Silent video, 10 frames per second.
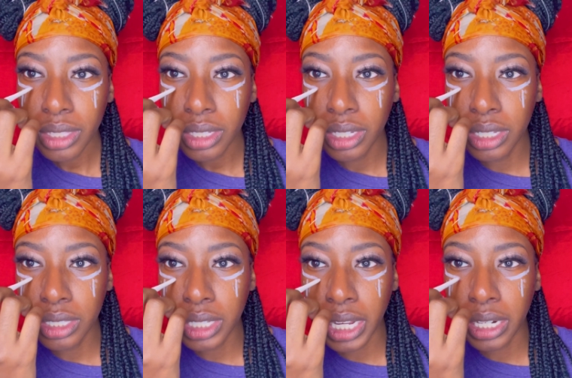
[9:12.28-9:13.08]
he
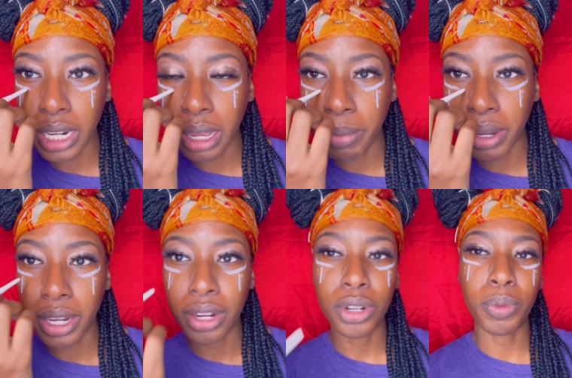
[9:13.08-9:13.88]
decided not marry
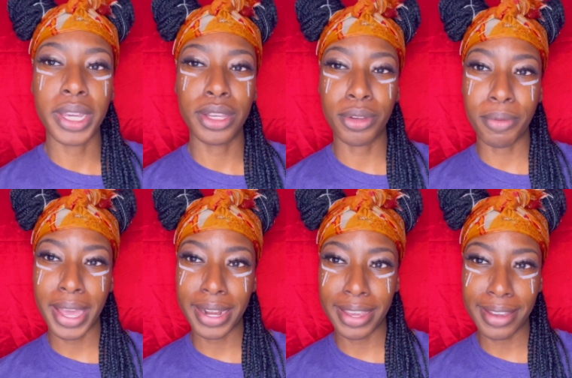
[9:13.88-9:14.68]
her the week of the
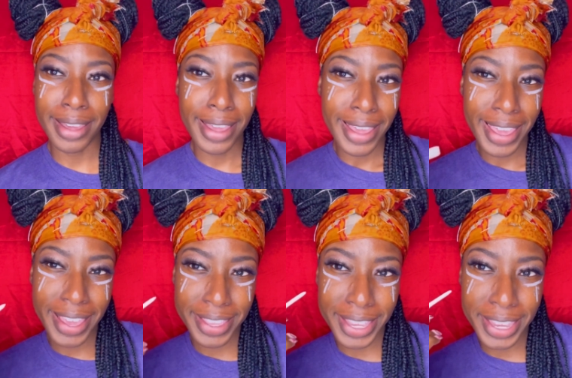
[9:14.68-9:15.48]
wedding,
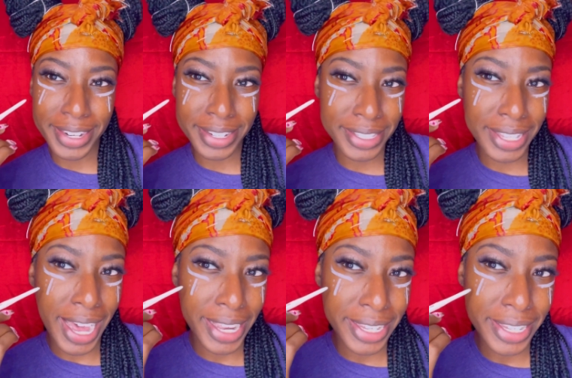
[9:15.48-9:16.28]
and then
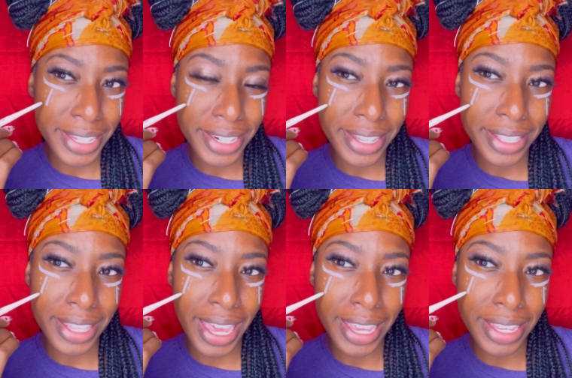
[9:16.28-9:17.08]
decided
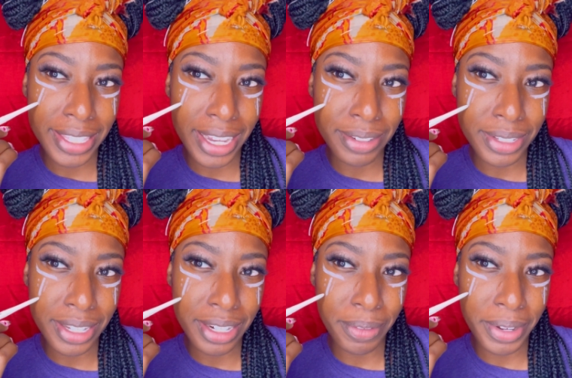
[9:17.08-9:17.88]
that he thought he was gonna
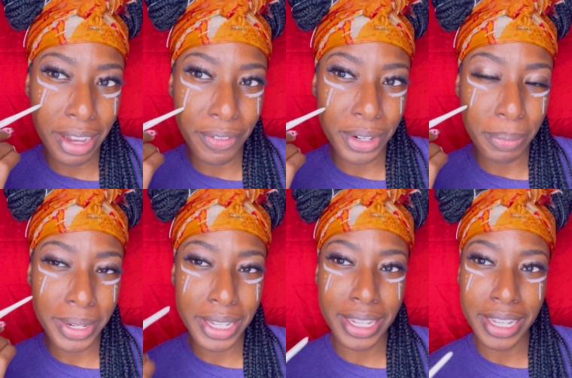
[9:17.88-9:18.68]
get it run off on the
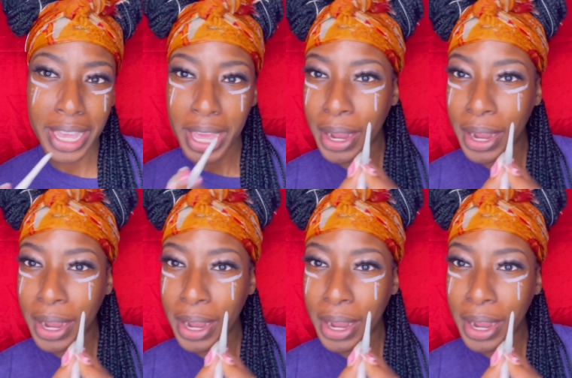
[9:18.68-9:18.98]
plug.